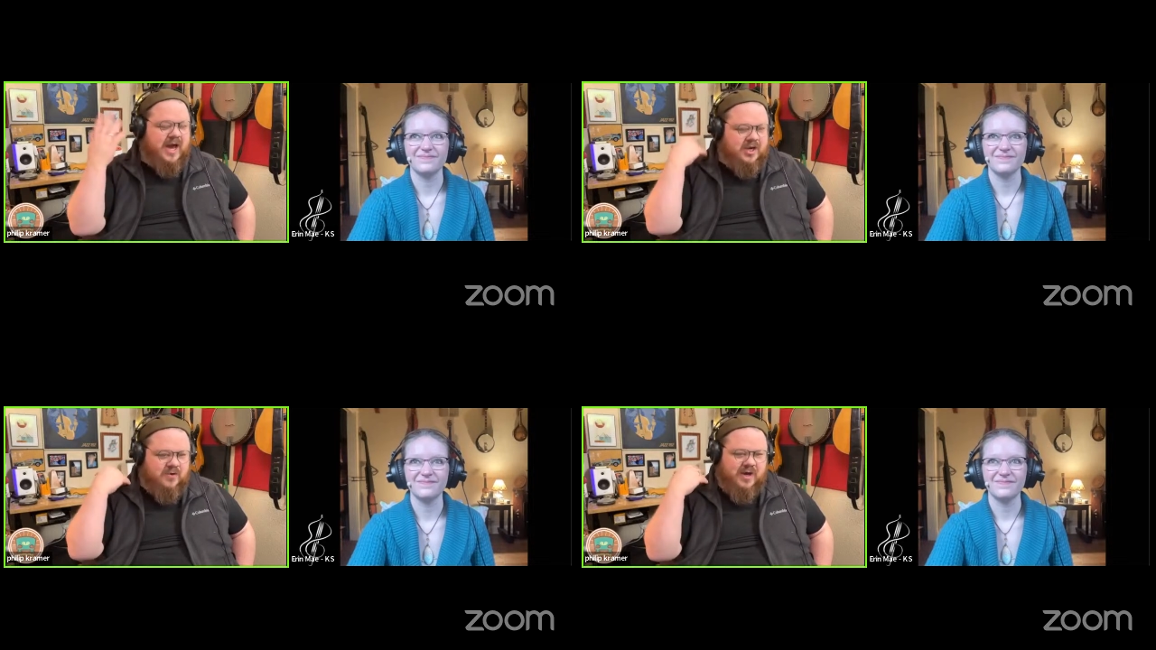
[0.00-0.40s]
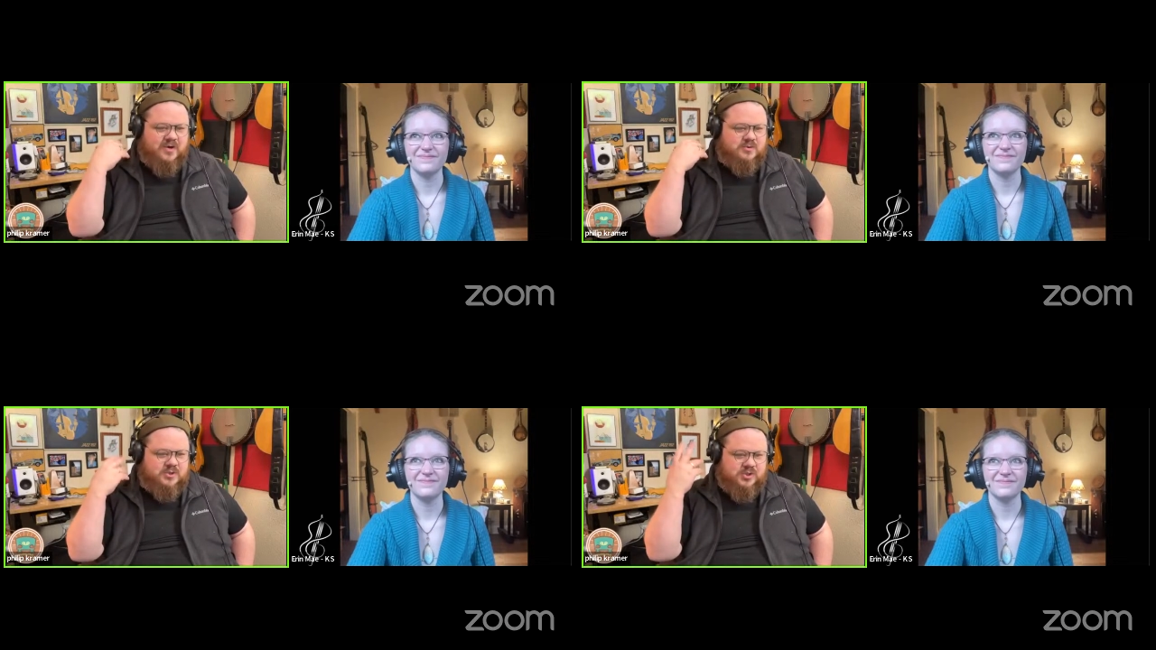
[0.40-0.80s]
Speaker 1: I know
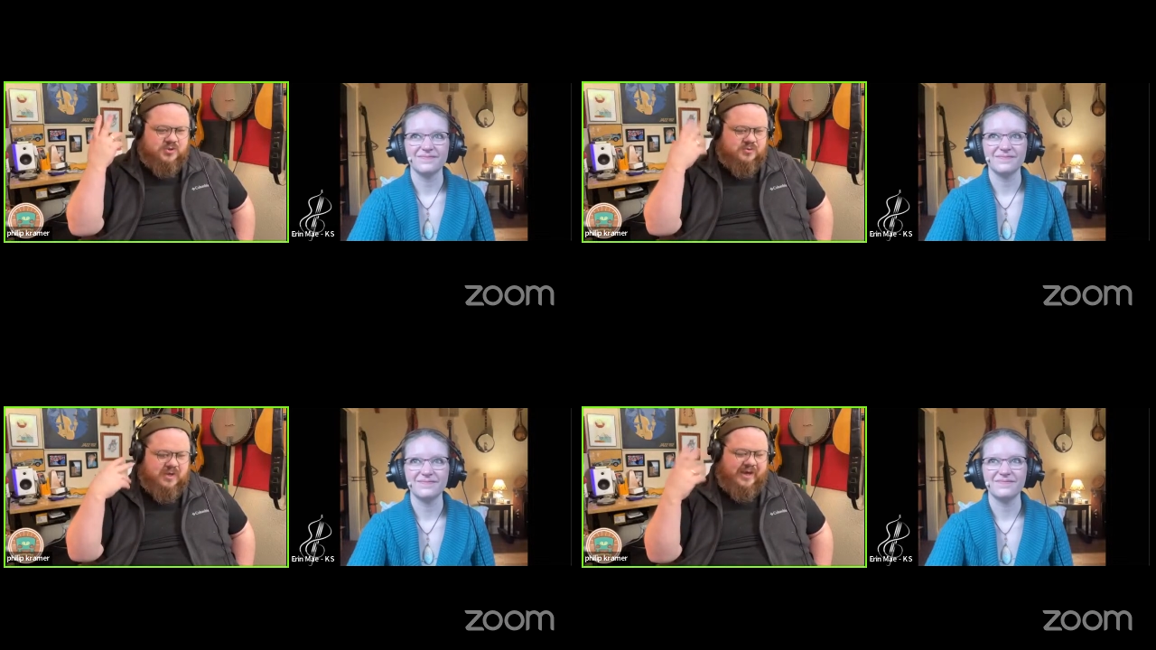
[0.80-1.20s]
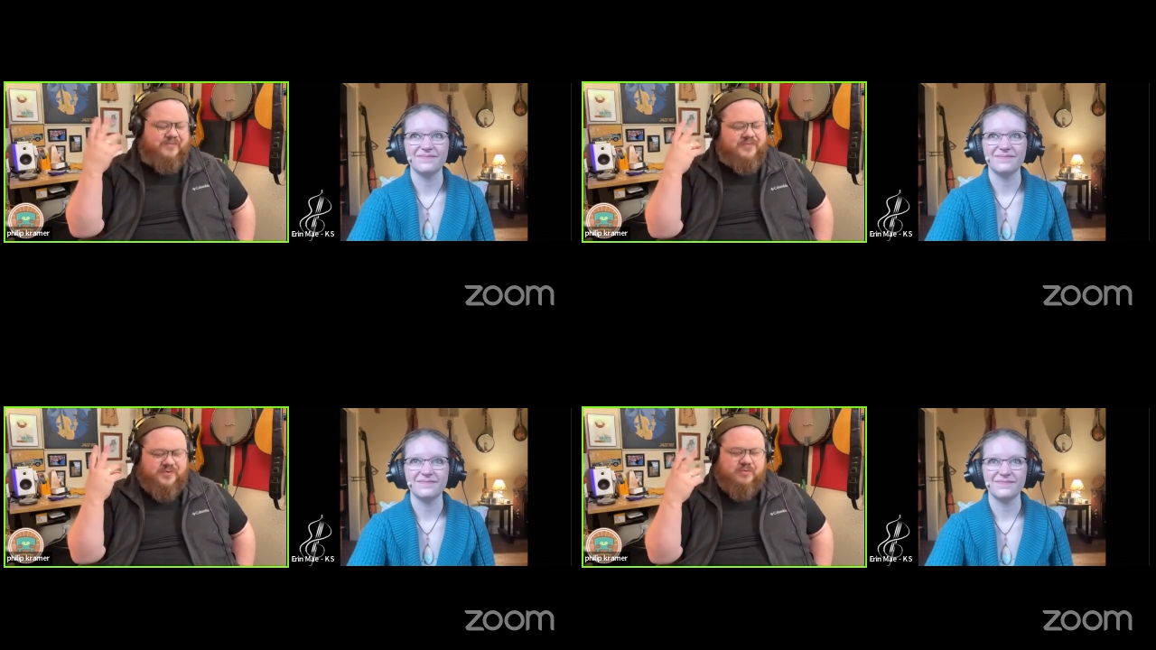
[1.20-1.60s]
how to like
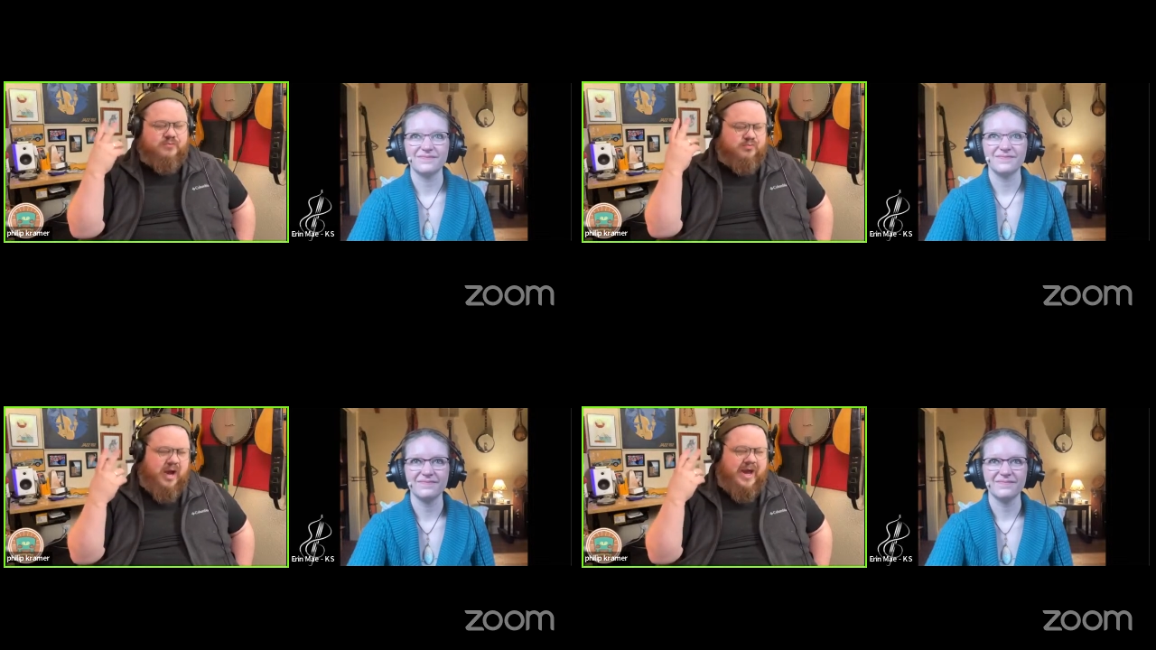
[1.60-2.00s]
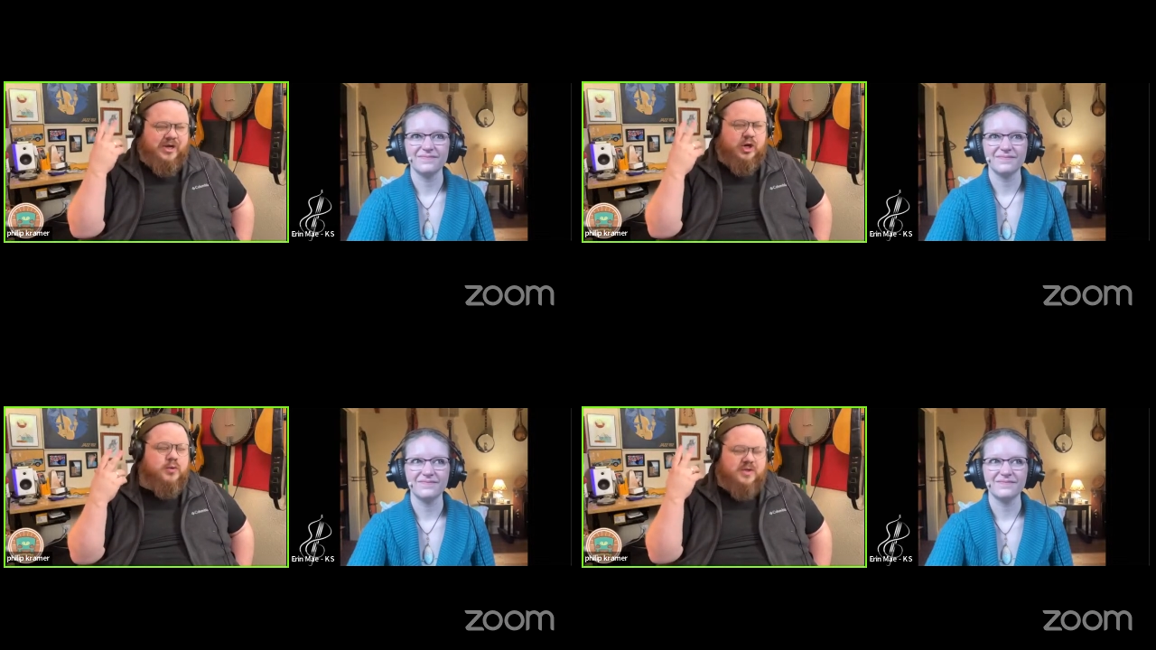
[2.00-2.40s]
I
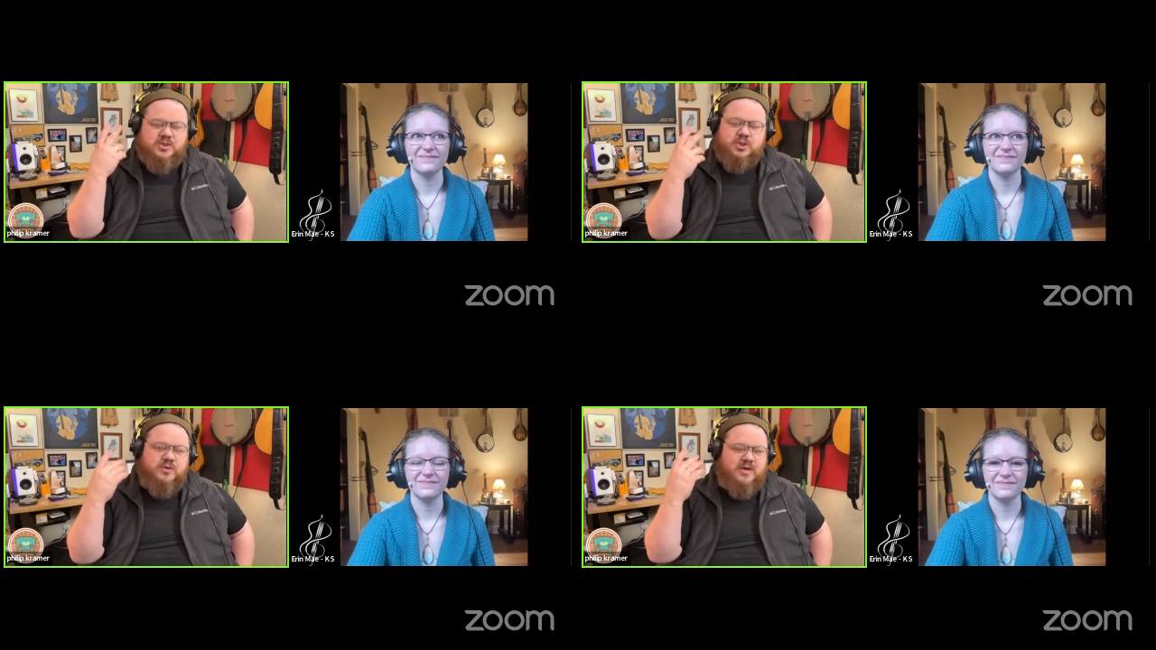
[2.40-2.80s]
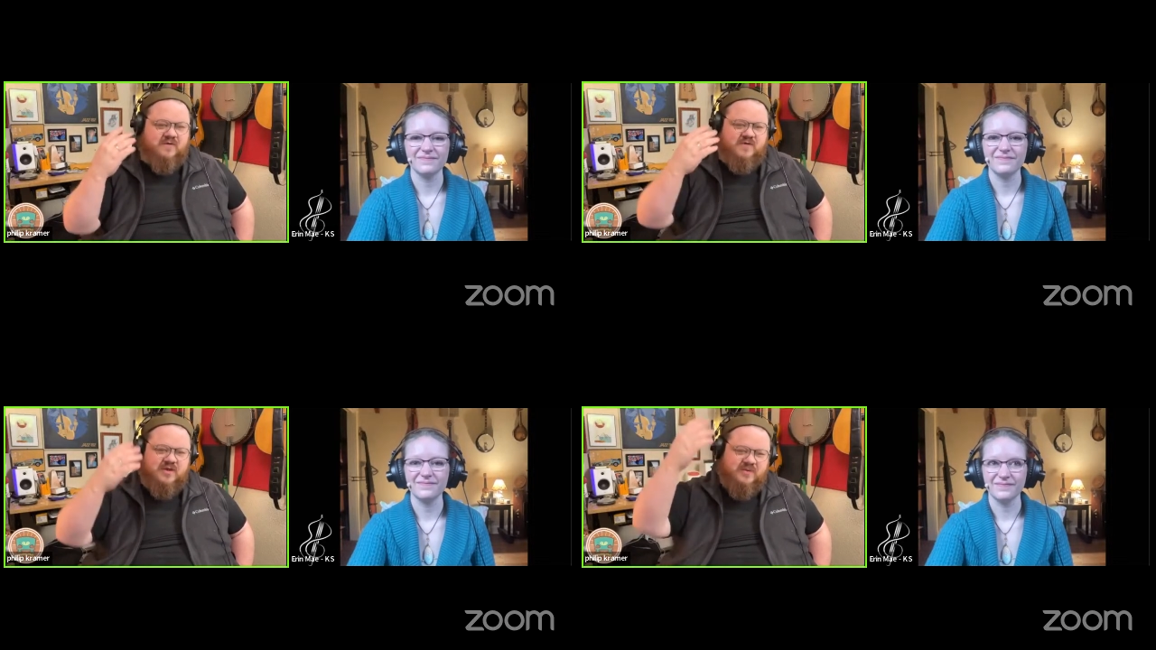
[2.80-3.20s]
know this tune and
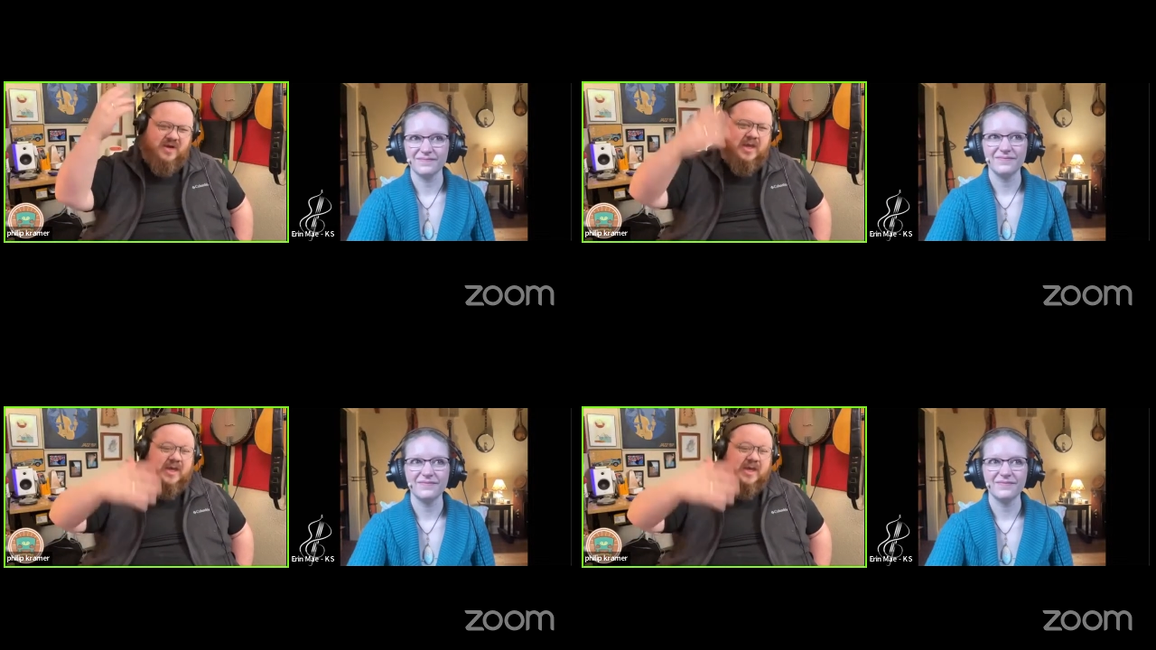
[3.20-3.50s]
everything, but I